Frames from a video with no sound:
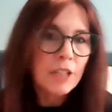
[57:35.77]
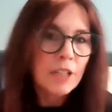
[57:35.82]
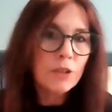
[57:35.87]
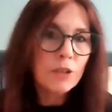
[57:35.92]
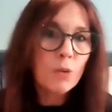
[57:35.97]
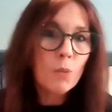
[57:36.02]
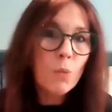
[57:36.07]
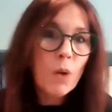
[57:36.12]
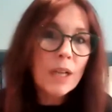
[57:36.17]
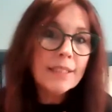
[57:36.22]

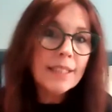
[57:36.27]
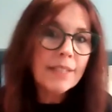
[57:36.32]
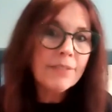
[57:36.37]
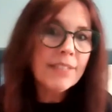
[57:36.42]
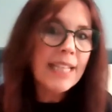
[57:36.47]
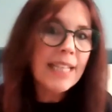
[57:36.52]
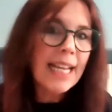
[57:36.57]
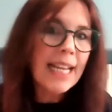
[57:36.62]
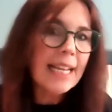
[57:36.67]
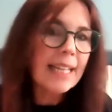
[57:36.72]
So once
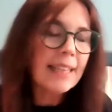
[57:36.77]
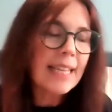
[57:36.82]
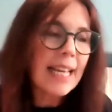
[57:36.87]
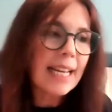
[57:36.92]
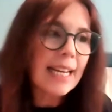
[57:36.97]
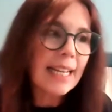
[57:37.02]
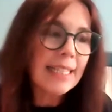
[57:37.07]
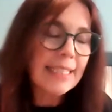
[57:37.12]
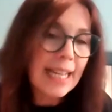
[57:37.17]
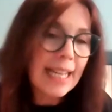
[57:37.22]
I've taken
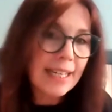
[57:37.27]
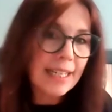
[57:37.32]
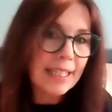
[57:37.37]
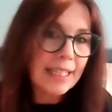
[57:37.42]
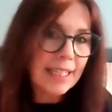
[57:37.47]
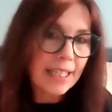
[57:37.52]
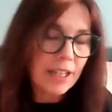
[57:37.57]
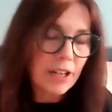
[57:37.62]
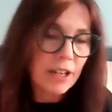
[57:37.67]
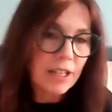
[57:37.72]
that
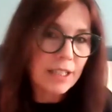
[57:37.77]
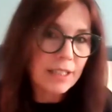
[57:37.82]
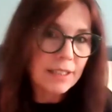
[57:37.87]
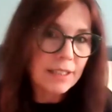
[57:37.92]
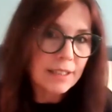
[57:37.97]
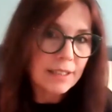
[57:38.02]
identity on,